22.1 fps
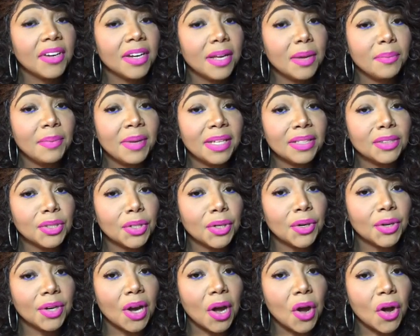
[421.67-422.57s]
a big
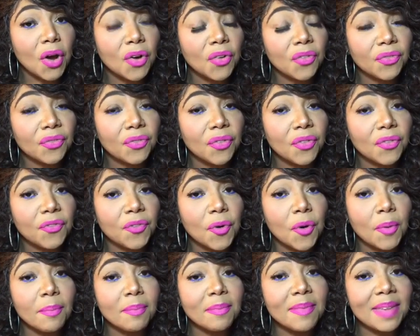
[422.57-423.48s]
turnoff
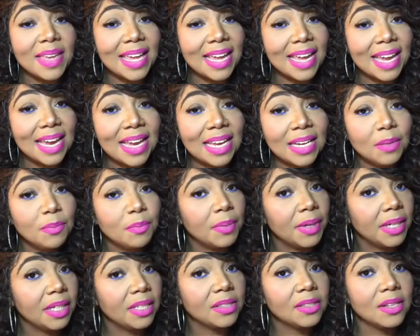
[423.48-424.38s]
for men,
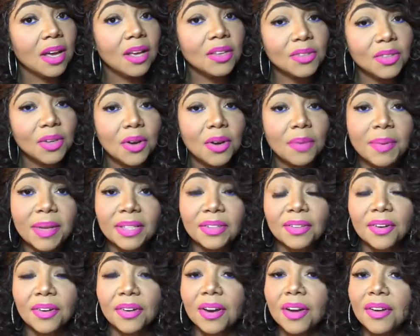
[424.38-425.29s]
but it's also a
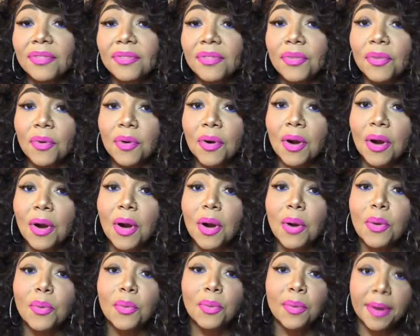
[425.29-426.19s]
big turnoff for
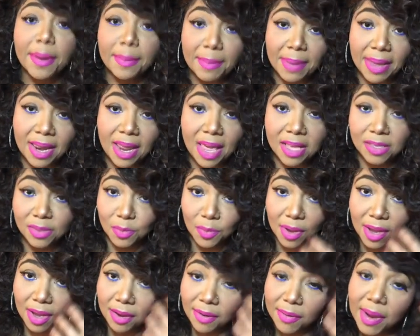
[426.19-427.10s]
women as
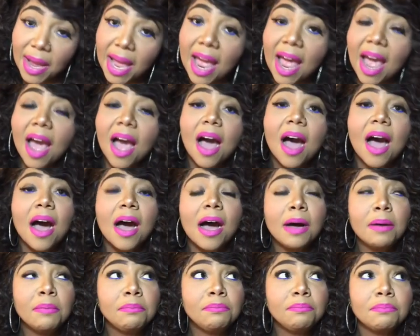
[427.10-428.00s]
well.
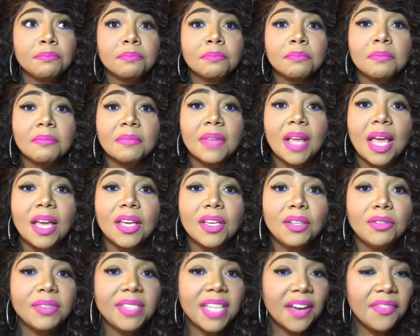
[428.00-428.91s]

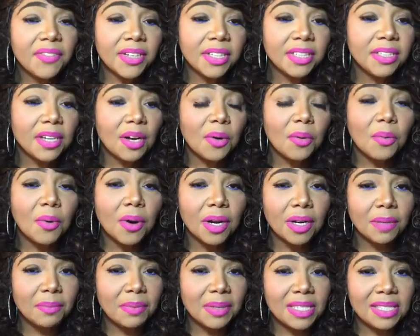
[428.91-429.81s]
You definitely don't
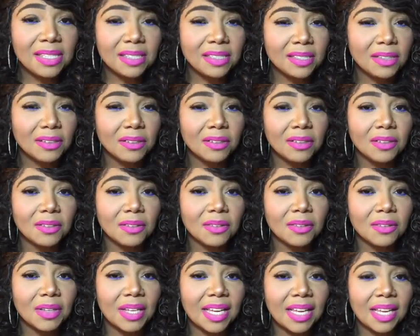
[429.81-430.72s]
want to be
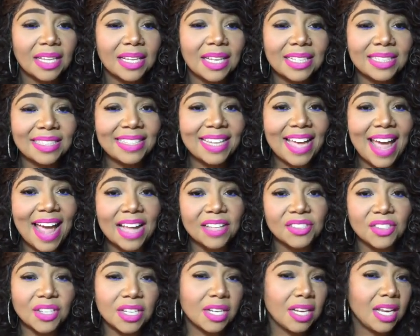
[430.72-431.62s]
still
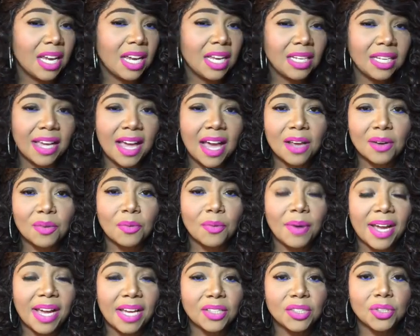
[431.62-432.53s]
attached in any kind of
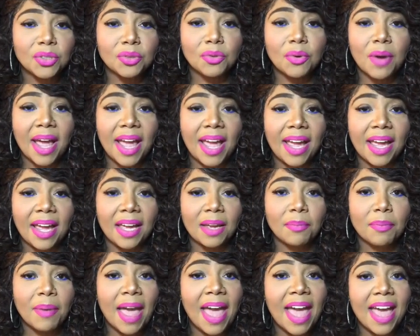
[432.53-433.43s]
way to a
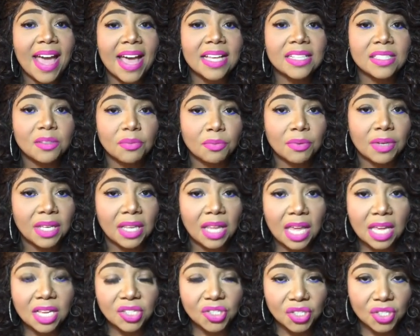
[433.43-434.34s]
past
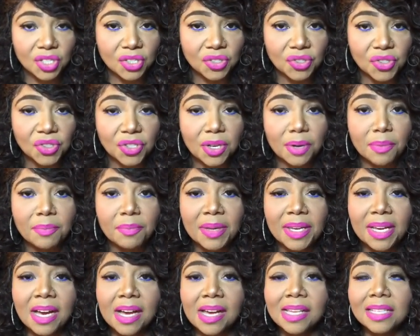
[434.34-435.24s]
relationship,
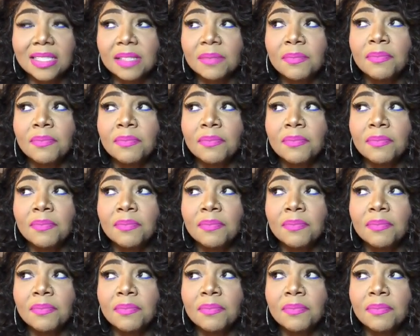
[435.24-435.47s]
because